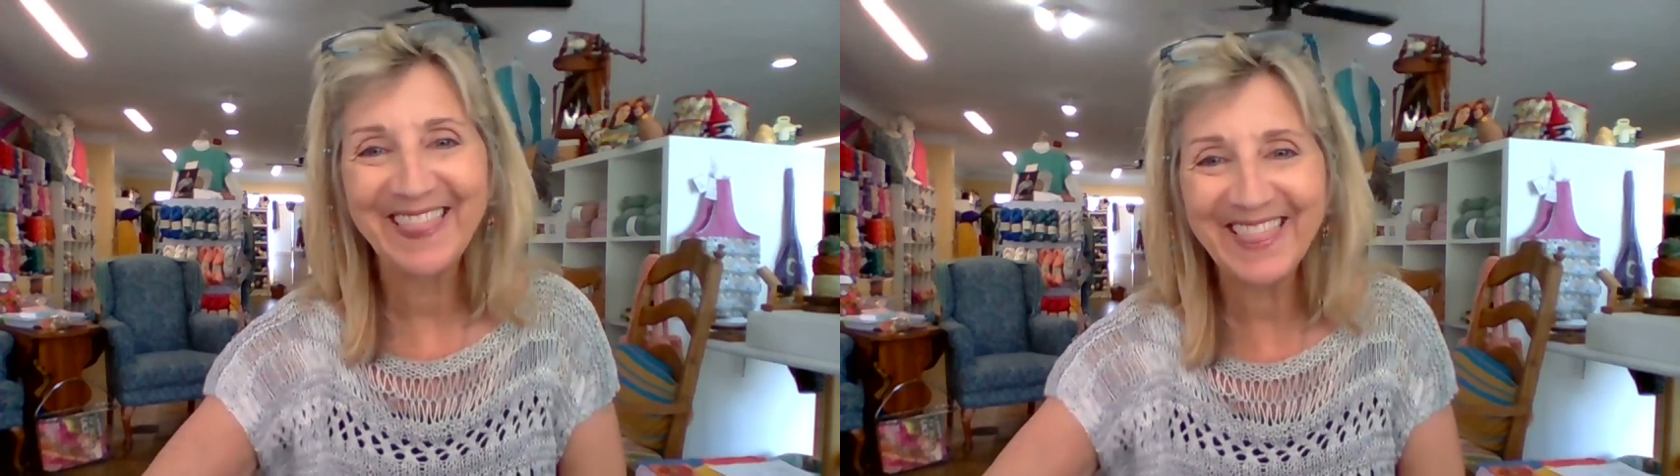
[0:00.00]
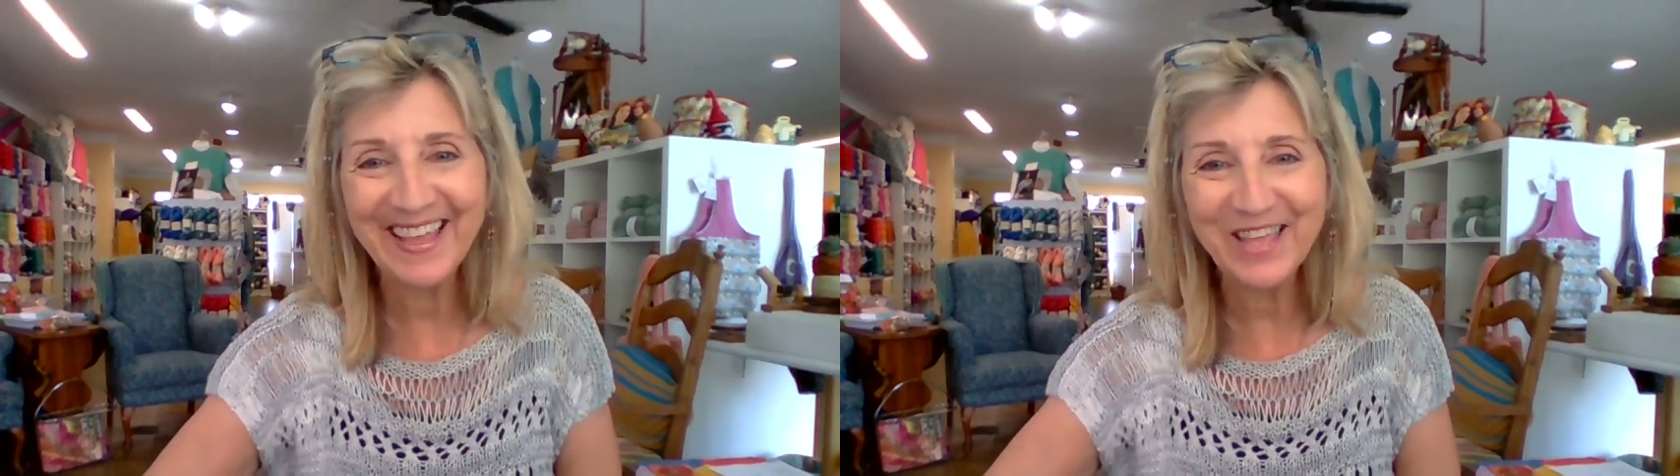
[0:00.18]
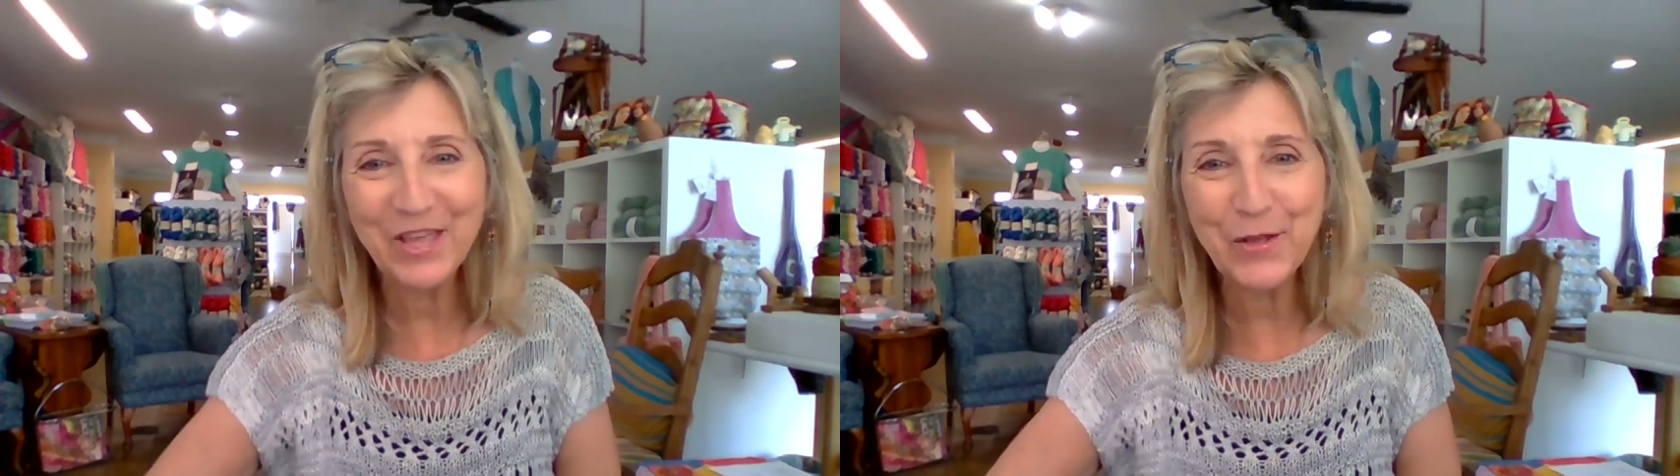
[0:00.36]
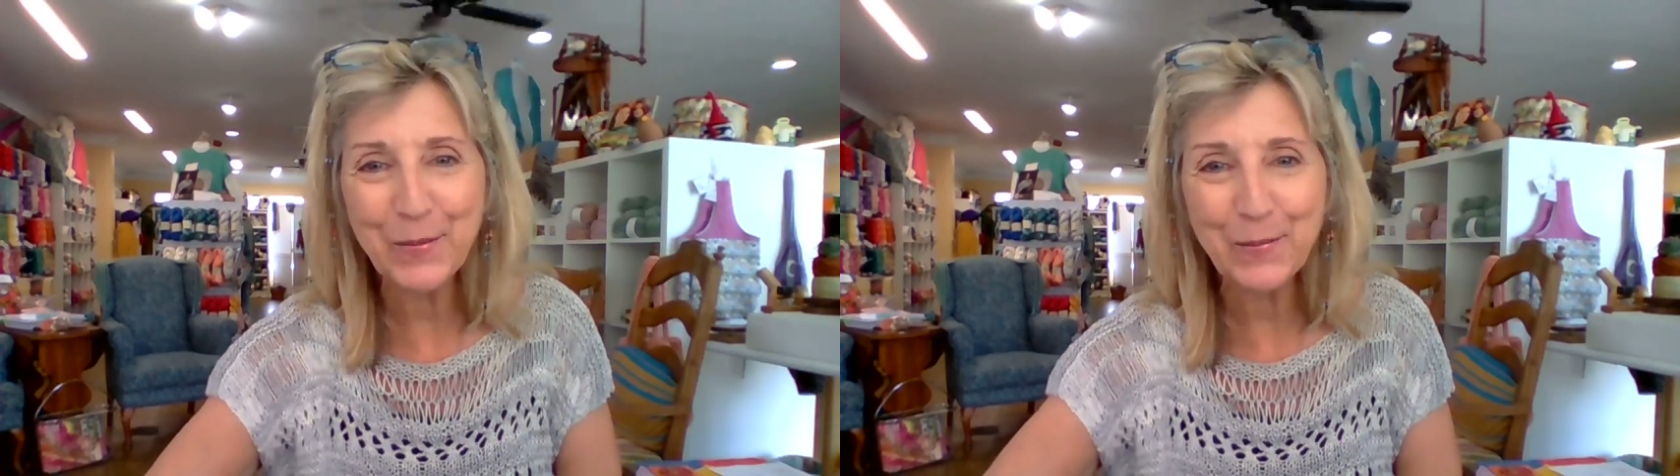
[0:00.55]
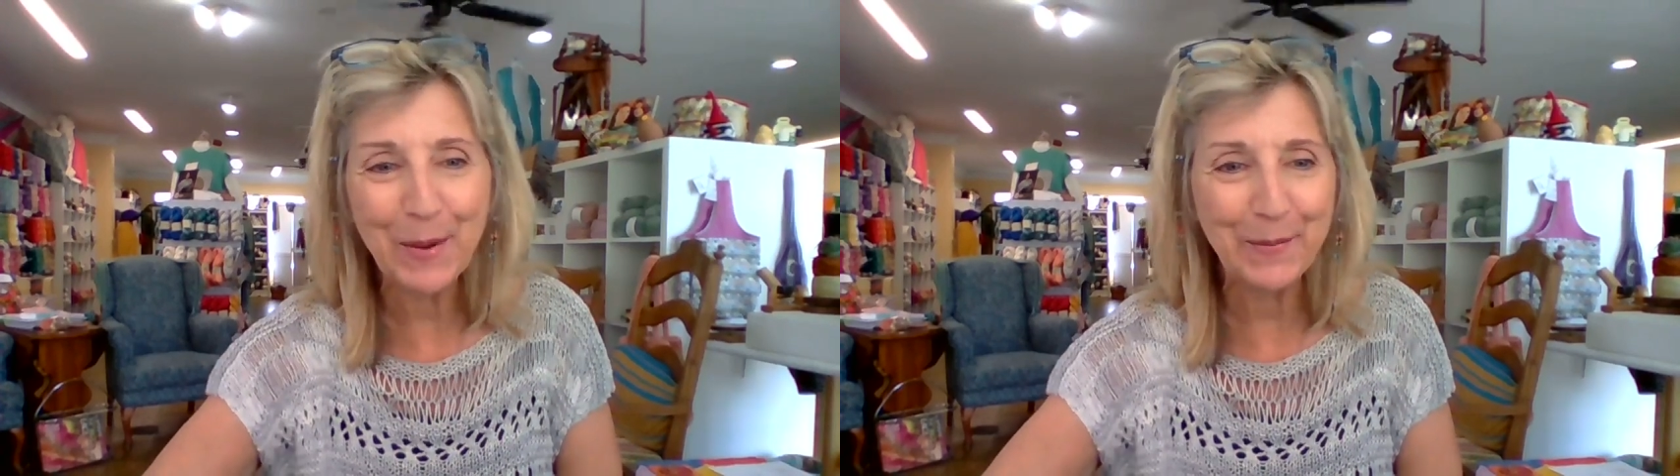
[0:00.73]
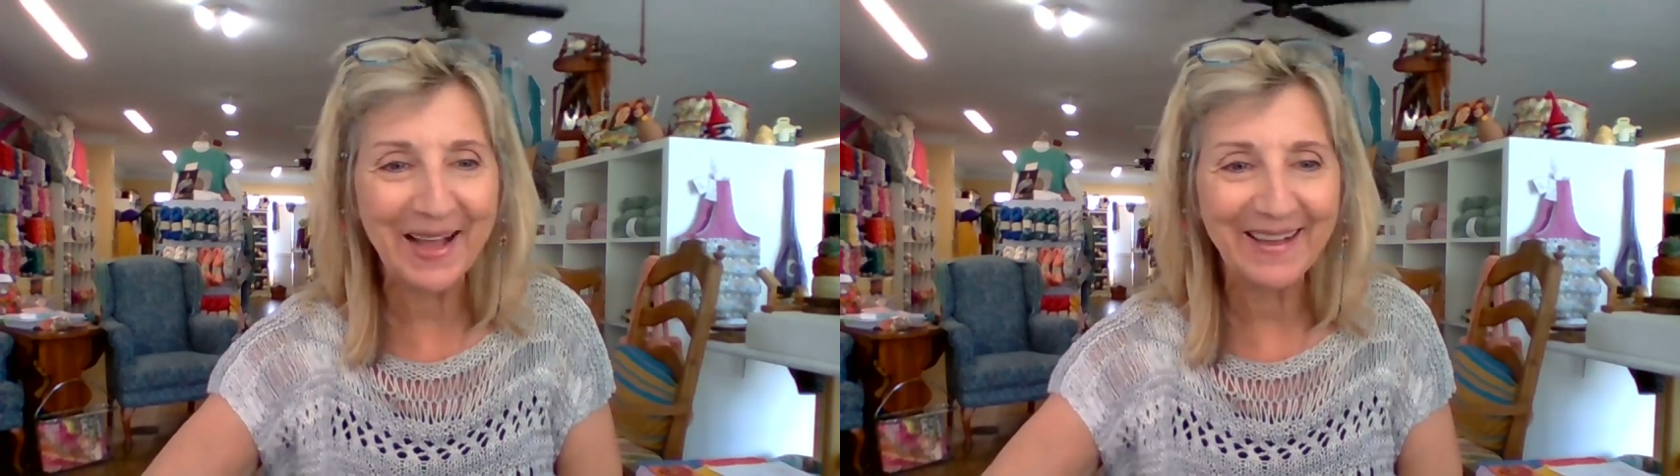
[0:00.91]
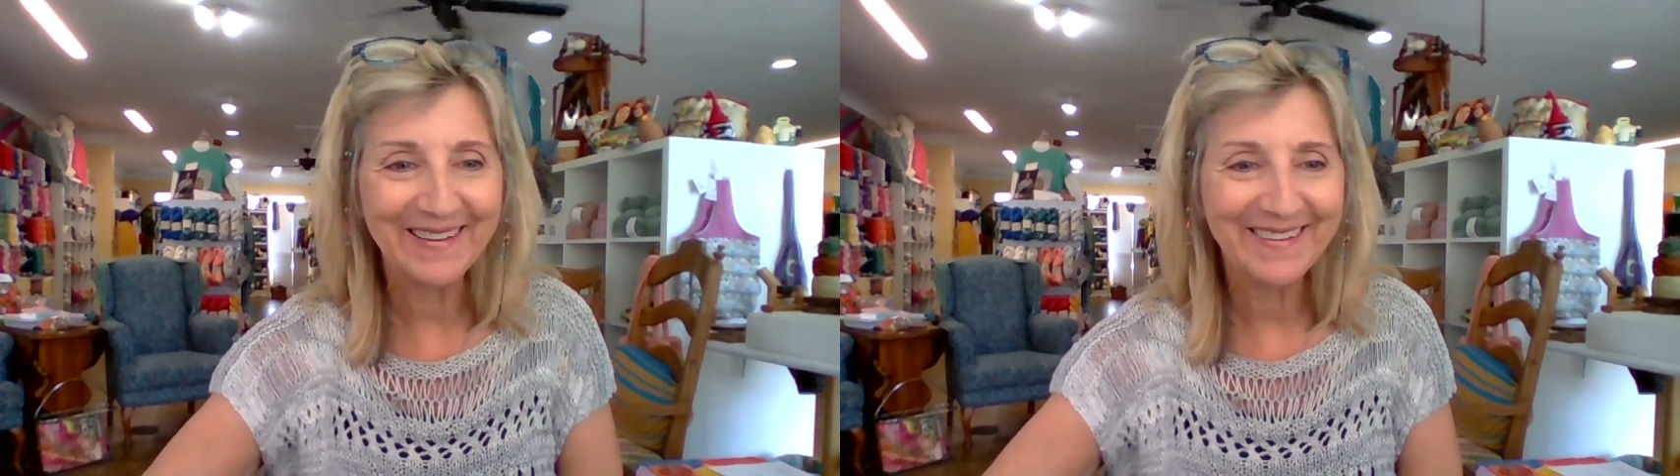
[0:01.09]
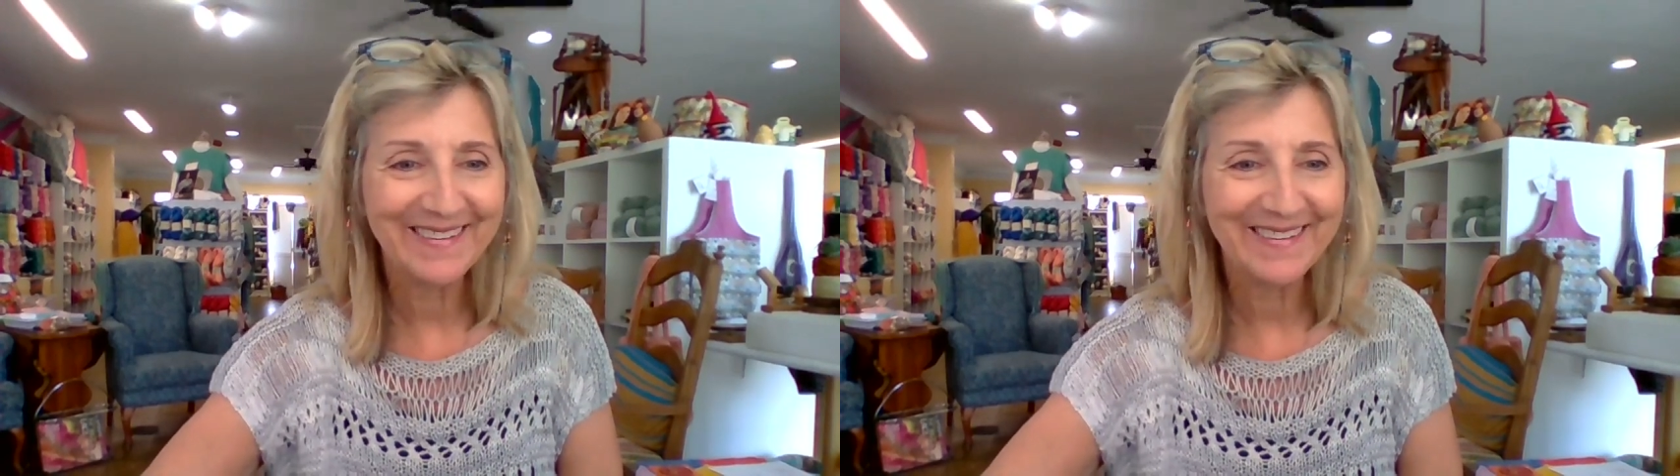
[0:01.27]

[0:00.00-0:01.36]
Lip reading: Thank you. Bye bye.